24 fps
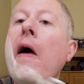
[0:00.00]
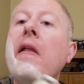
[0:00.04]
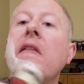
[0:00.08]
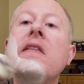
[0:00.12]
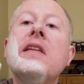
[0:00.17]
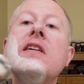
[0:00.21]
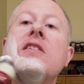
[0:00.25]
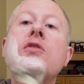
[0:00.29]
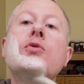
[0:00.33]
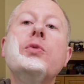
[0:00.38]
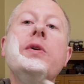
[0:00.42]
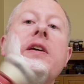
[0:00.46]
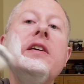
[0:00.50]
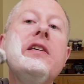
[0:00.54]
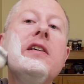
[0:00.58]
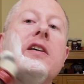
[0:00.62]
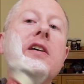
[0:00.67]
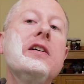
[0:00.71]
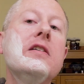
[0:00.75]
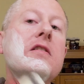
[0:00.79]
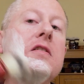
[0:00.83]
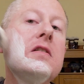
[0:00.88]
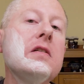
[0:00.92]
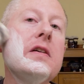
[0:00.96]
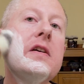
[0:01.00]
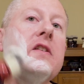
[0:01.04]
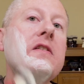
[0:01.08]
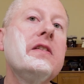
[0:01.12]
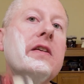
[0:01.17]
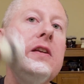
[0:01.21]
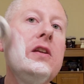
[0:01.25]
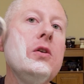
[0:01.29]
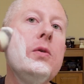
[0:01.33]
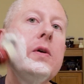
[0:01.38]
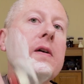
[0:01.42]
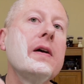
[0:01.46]
this week,
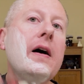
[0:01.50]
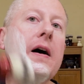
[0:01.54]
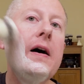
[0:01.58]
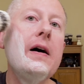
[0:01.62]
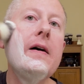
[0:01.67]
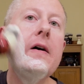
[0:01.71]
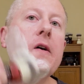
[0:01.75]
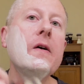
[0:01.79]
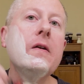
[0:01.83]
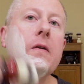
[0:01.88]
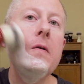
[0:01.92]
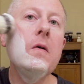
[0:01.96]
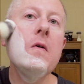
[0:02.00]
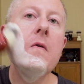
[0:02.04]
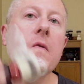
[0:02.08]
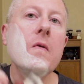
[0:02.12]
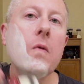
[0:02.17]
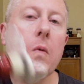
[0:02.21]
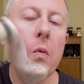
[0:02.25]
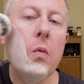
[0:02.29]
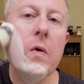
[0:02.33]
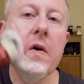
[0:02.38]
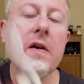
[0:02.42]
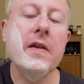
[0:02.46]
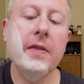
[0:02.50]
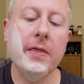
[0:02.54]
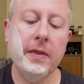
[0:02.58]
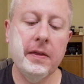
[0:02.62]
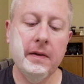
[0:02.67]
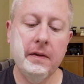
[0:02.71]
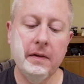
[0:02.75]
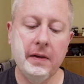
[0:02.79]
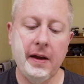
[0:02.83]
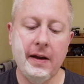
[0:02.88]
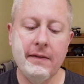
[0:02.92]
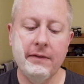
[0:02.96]
continuing on with
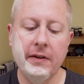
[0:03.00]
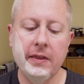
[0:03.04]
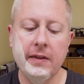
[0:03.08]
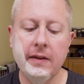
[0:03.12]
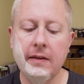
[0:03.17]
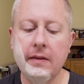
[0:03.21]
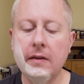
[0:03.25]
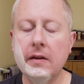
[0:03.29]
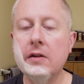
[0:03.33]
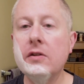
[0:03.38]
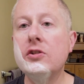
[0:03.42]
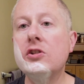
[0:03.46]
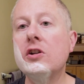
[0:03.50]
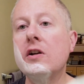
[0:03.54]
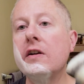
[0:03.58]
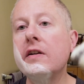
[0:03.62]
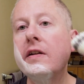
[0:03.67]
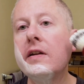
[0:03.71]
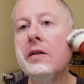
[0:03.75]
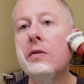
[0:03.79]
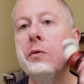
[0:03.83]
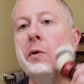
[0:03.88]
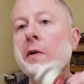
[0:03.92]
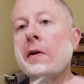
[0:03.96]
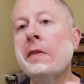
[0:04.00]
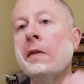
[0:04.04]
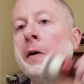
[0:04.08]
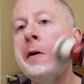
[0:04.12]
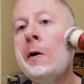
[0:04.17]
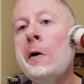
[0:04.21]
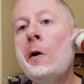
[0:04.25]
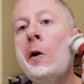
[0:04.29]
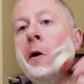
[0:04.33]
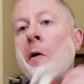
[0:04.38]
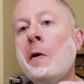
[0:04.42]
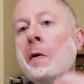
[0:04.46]
everything, the journey with
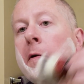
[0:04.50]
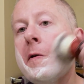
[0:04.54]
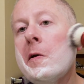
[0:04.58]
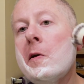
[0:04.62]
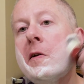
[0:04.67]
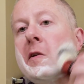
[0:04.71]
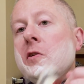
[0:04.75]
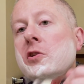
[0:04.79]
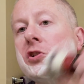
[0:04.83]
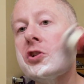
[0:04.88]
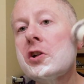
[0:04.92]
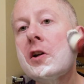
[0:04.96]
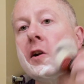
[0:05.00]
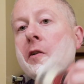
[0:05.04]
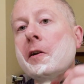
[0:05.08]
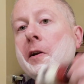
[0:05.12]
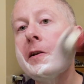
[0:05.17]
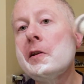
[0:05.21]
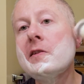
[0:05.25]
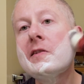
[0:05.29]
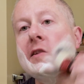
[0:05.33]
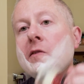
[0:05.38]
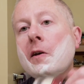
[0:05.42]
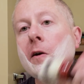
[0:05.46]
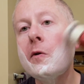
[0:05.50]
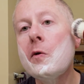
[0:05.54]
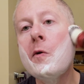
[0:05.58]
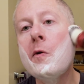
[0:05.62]
insurance.